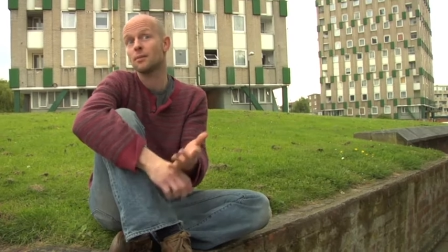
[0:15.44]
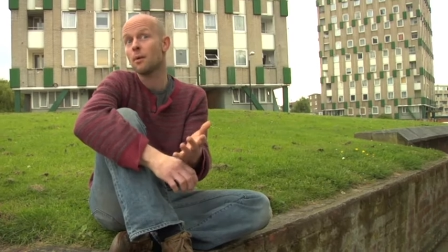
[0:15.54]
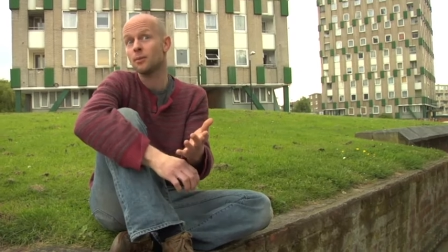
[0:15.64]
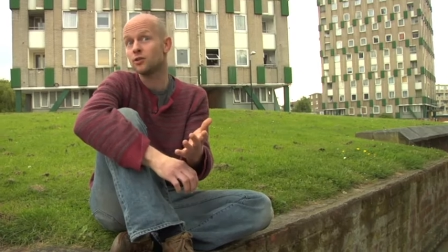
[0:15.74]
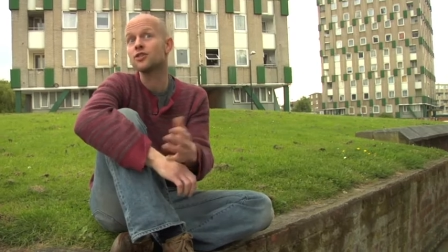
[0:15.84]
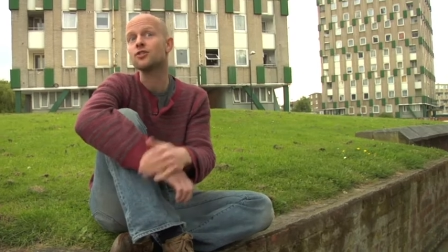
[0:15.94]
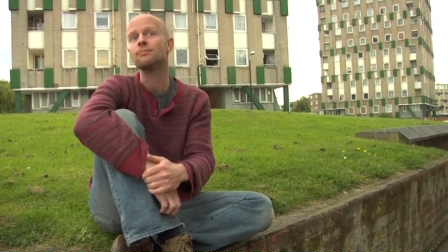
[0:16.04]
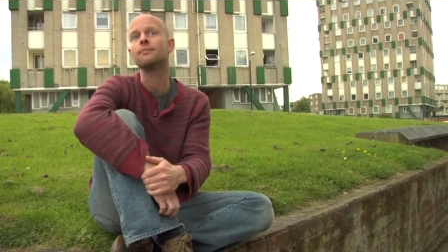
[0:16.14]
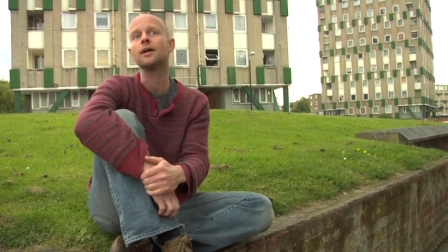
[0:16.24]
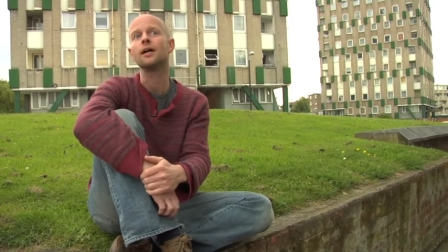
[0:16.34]
I'm a musician,
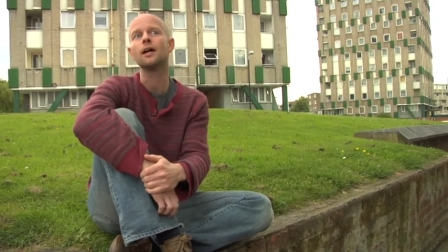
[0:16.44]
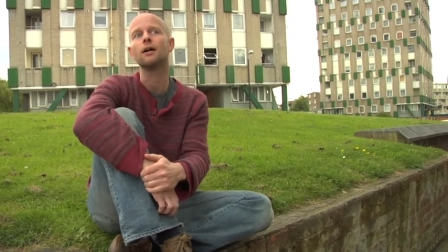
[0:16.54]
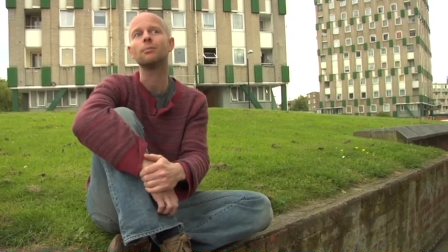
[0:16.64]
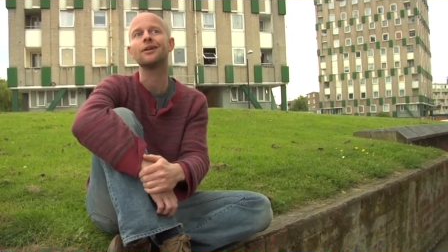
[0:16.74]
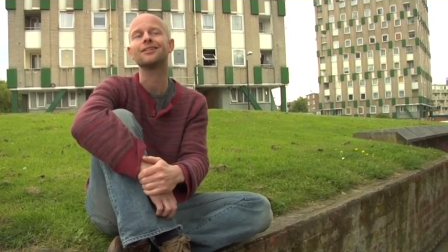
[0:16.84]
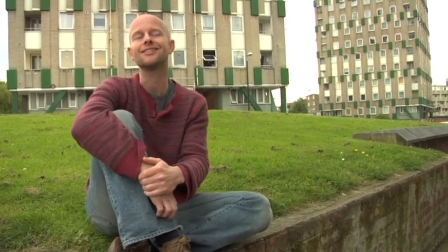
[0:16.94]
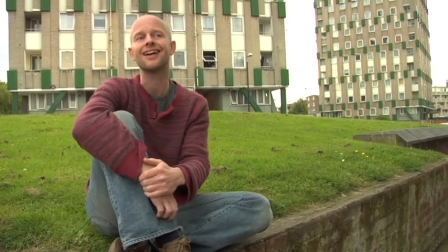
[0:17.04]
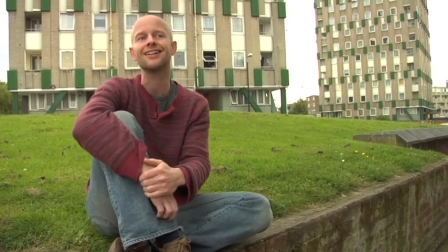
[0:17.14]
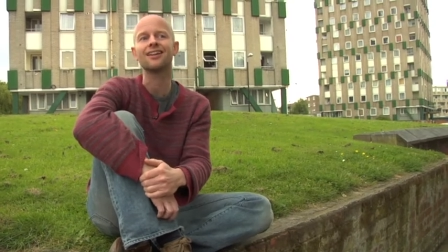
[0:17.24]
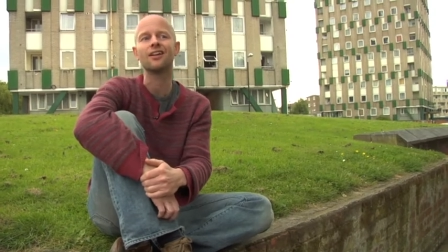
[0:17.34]
uh, but
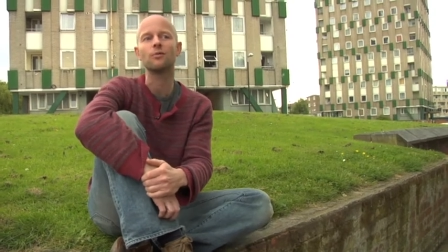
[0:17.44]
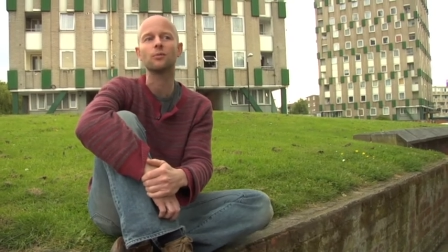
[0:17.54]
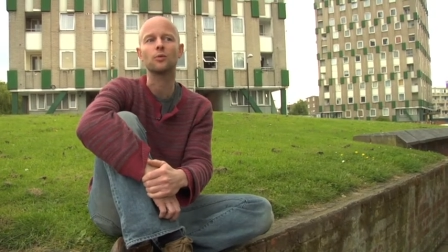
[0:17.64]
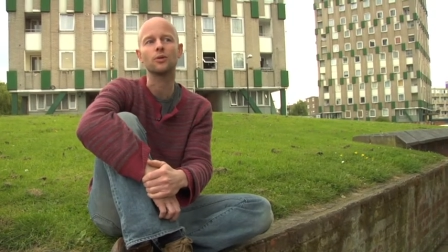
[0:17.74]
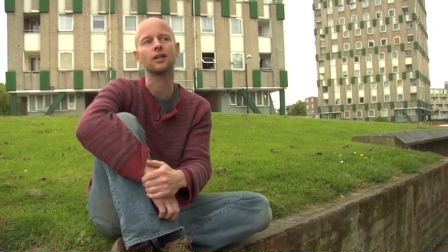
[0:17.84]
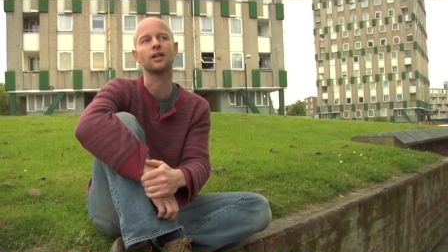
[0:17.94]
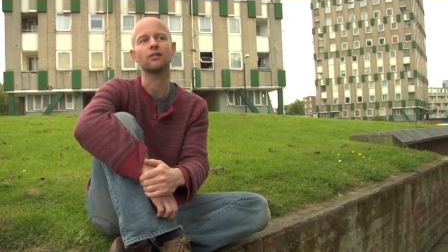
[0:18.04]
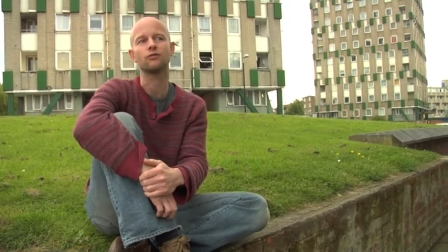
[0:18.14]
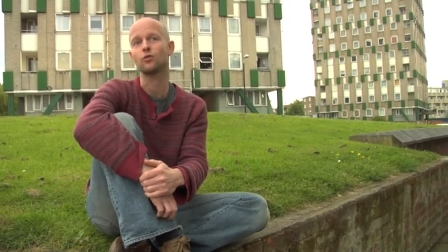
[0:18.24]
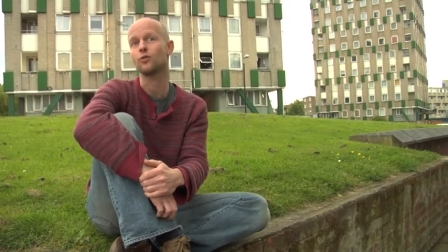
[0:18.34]
ended up
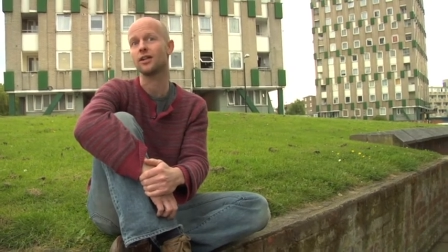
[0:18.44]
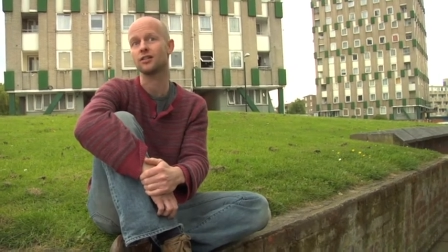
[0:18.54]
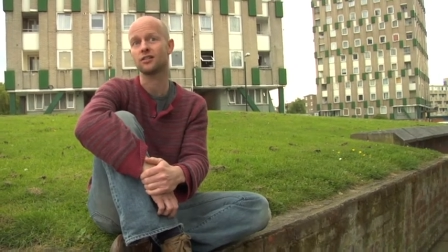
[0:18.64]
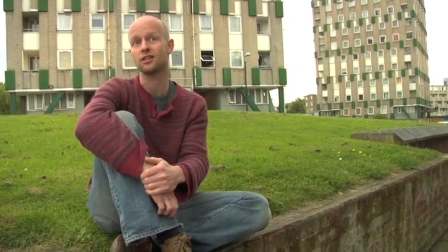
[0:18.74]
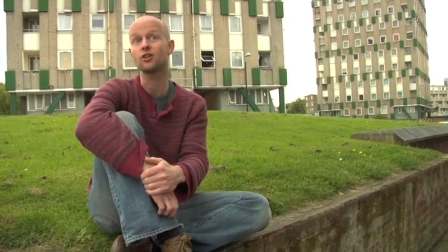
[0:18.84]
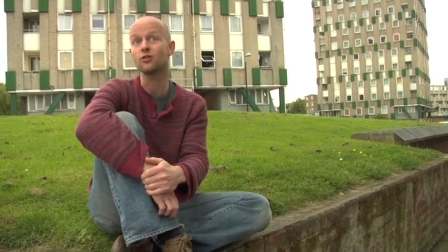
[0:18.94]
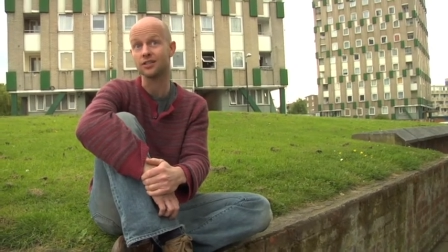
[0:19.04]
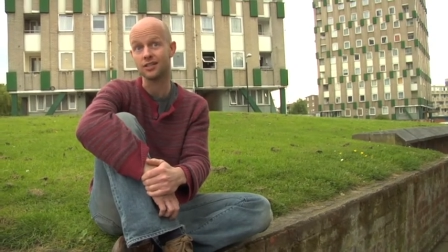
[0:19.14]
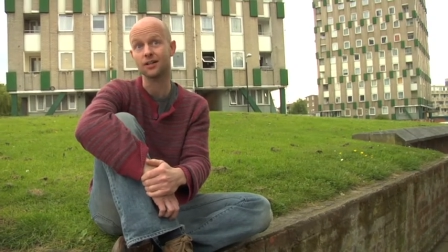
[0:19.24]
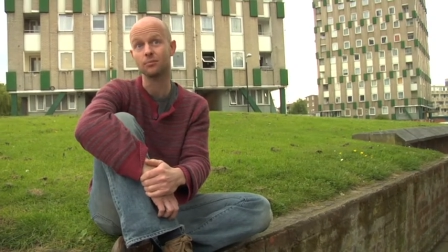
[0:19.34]
working for a
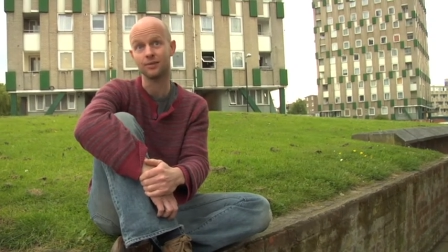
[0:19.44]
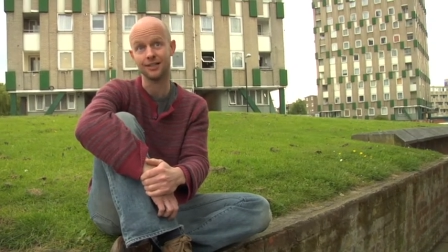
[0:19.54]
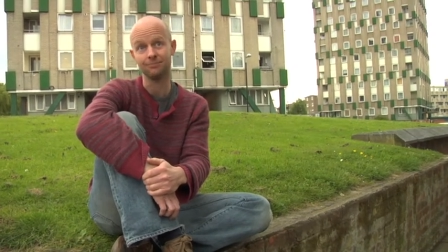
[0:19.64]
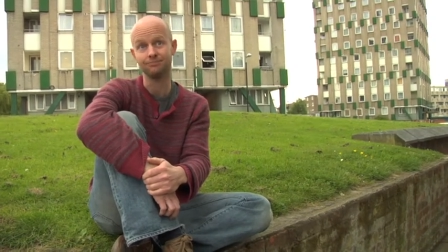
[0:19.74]
security company.